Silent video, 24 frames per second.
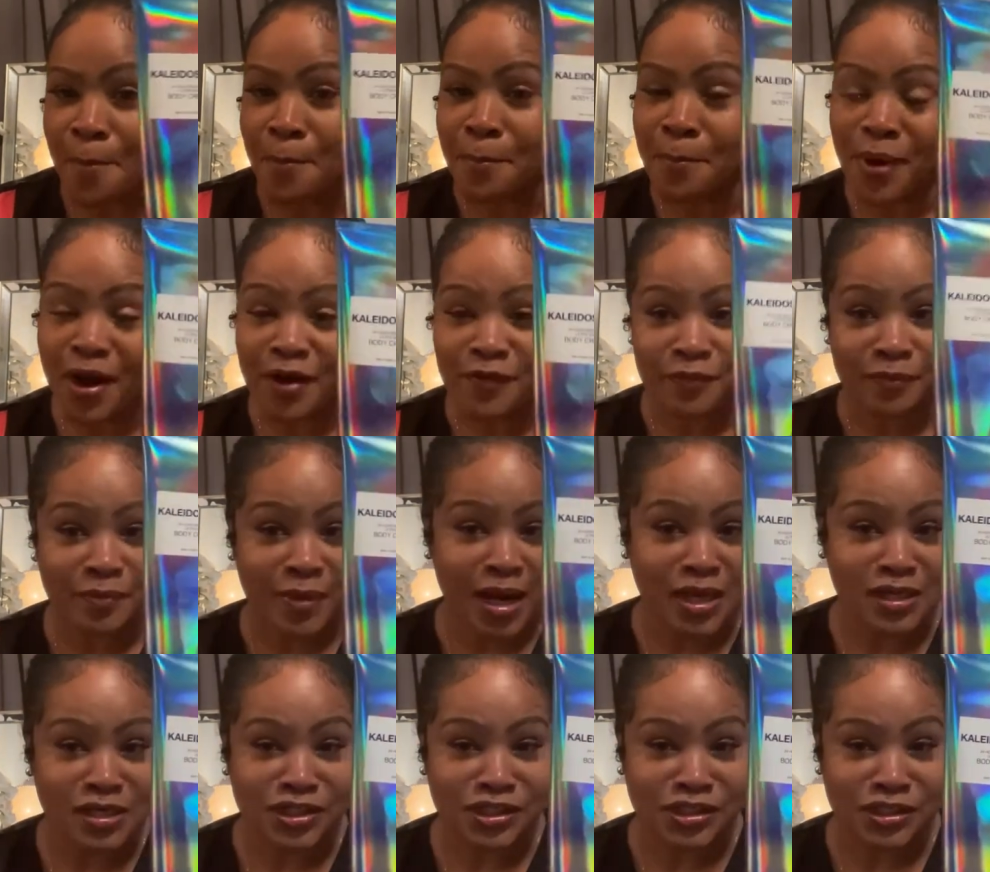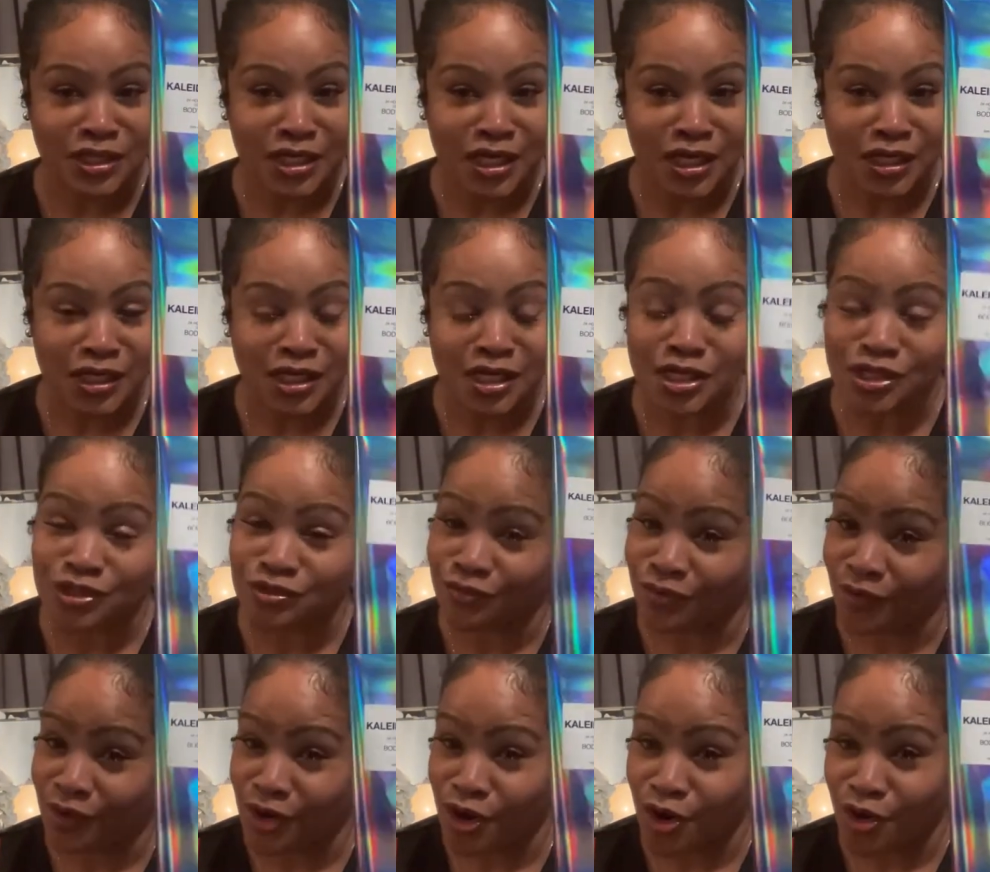but from my understanding, it's
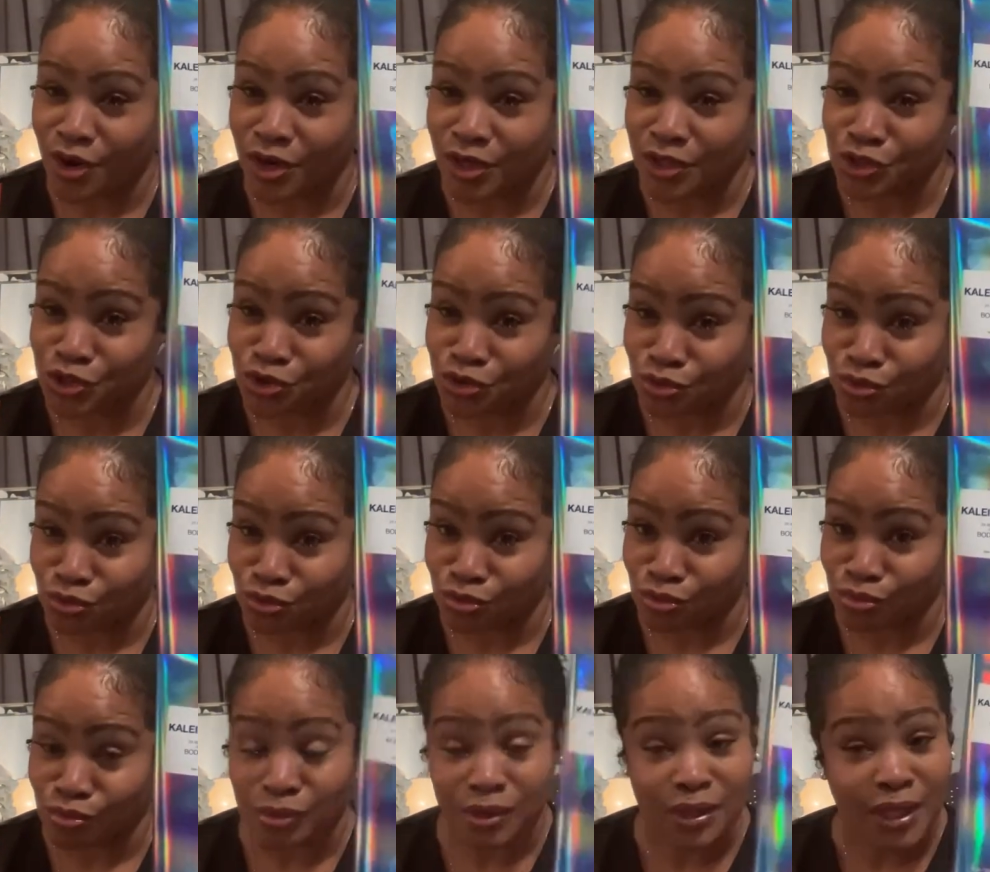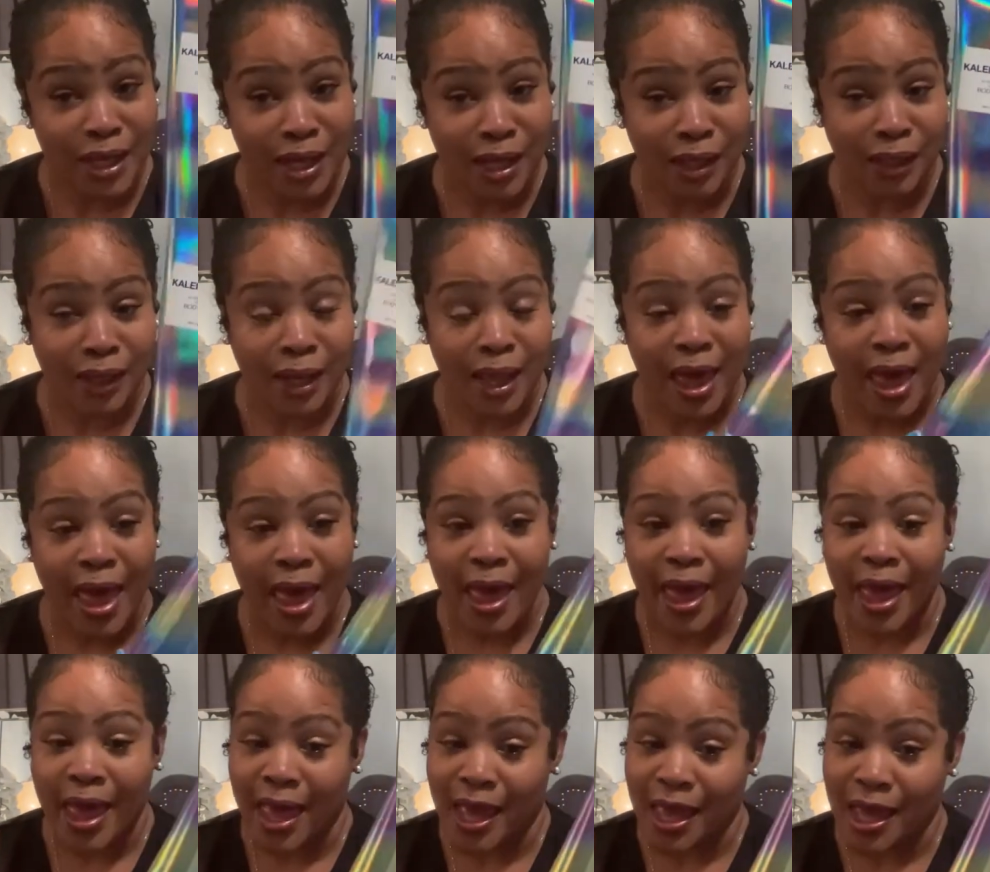very hard to get,
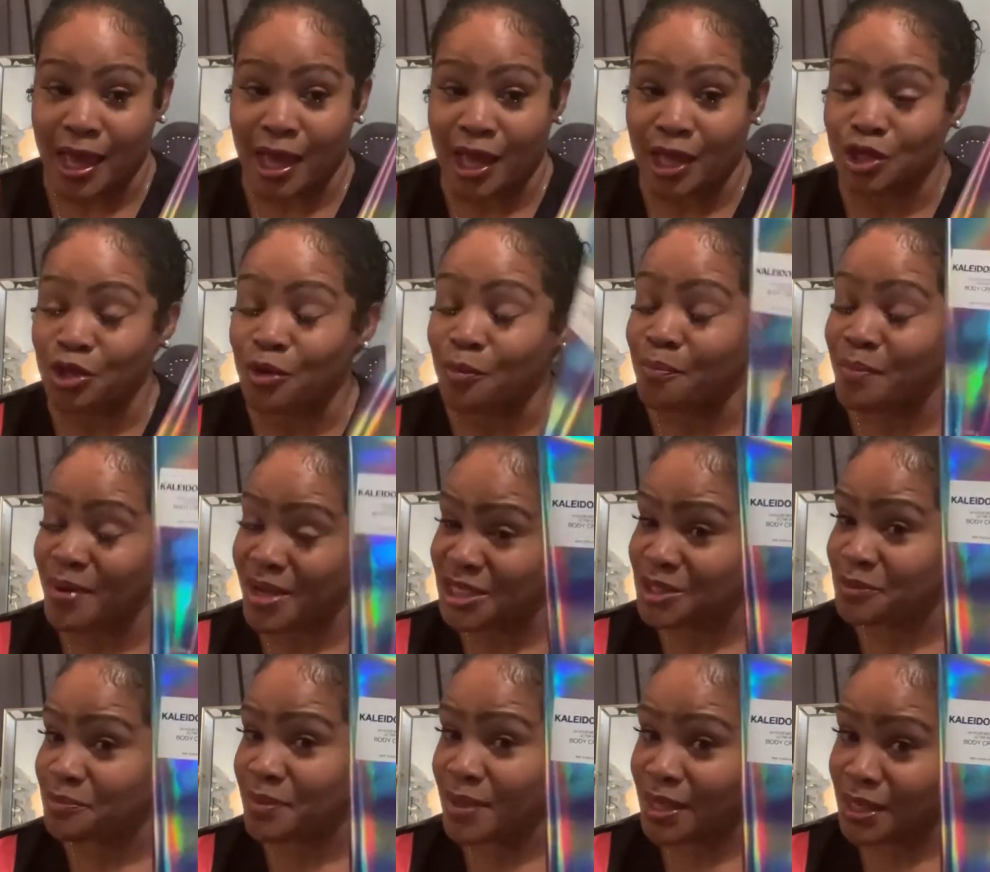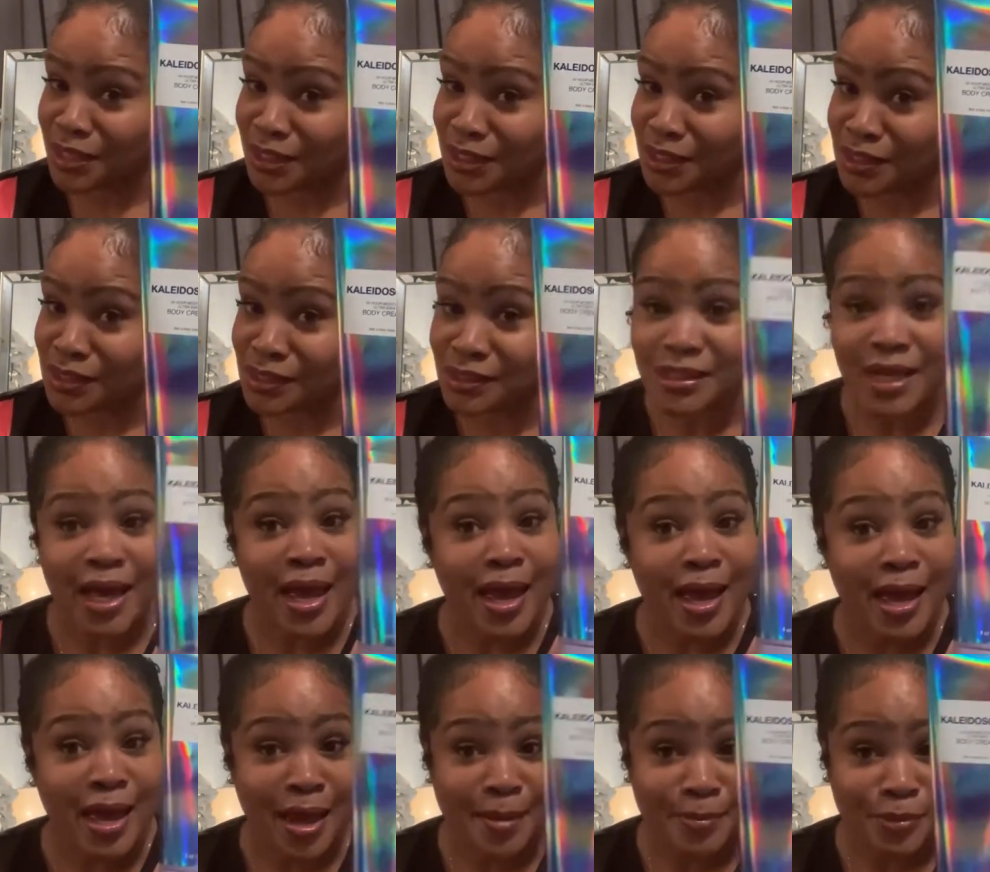and your best bet is
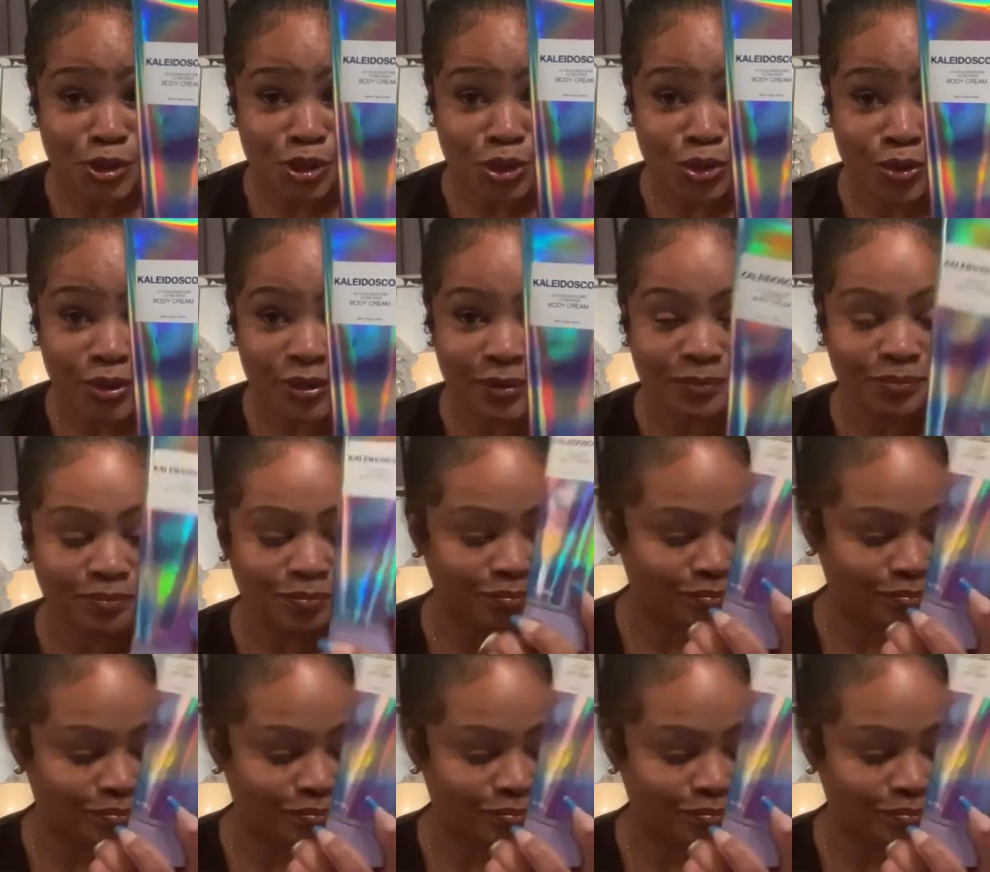Amazon.